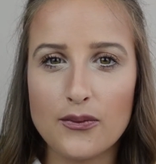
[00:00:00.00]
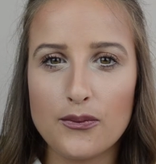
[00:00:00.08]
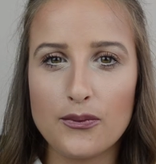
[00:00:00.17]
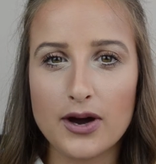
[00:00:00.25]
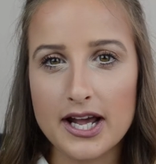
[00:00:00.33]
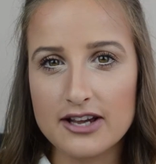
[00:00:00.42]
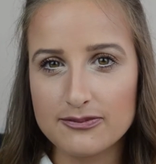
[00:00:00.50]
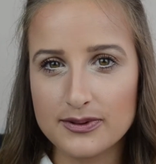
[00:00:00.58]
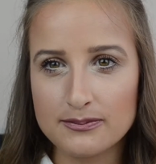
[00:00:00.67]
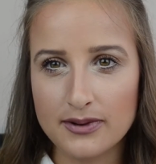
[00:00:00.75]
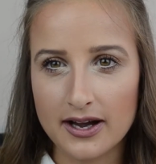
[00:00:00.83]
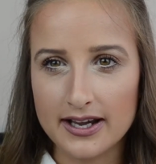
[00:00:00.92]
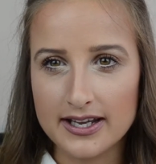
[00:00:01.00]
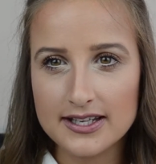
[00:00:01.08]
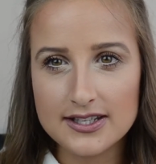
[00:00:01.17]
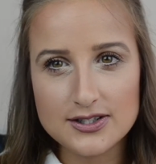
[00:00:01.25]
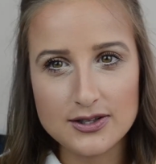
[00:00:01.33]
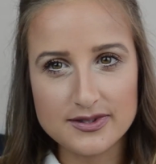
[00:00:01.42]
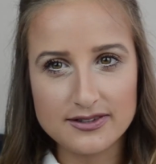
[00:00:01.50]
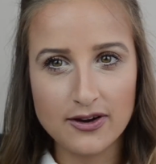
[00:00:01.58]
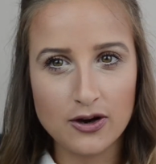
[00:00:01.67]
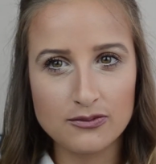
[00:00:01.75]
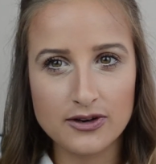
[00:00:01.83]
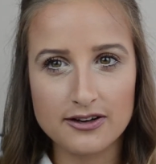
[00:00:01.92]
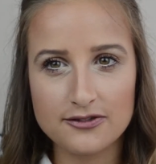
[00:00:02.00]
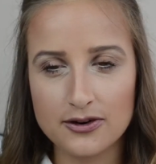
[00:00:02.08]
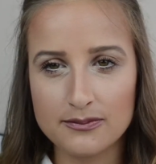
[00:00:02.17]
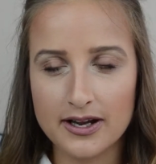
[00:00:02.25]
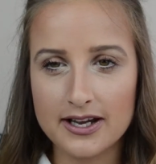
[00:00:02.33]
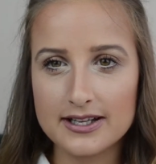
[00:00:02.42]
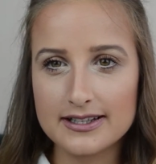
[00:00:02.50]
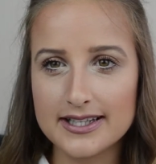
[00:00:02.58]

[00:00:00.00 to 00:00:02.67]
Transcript: what I've been buying in terms of homeware for my